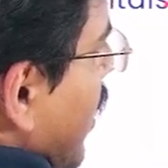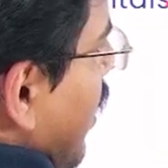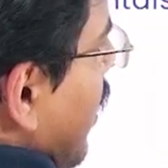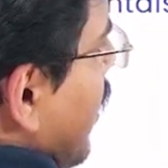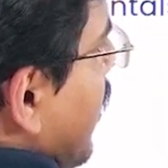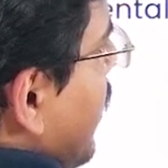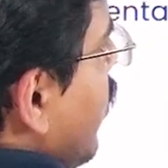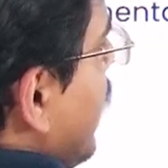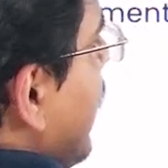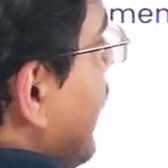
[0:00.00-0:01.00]
Learn
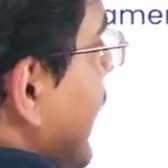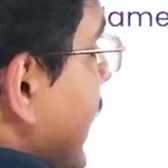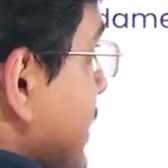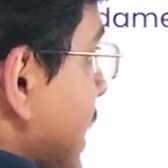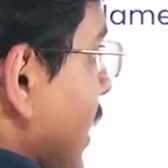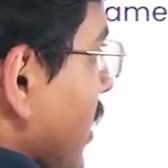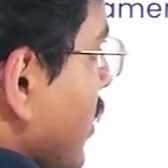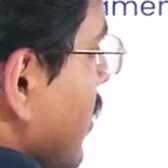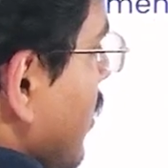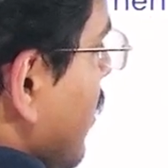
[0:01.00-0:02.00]
about indexing.
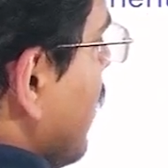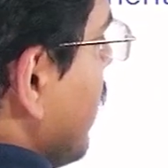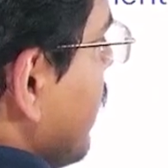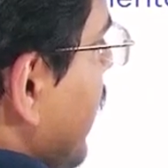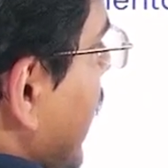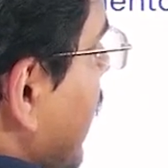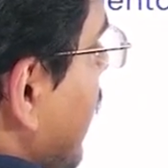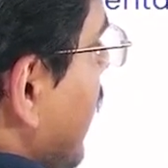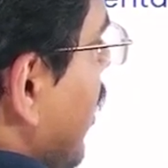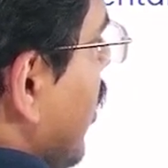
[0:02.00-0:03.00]
Fine.
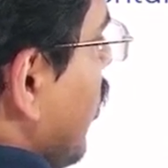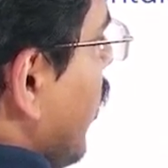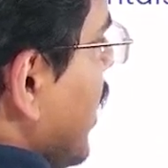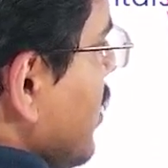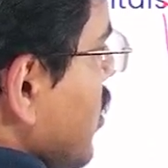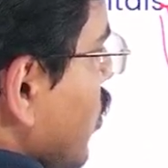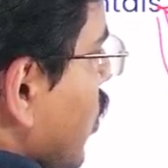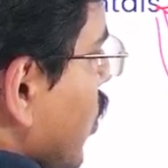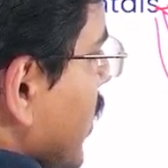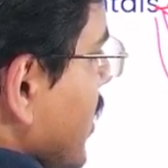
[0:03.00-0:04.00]
Once you
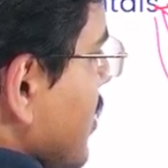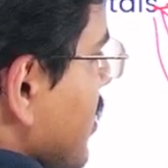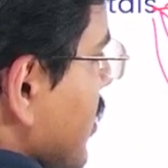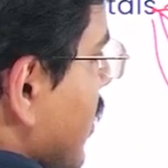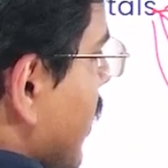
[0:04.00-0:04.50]
know this,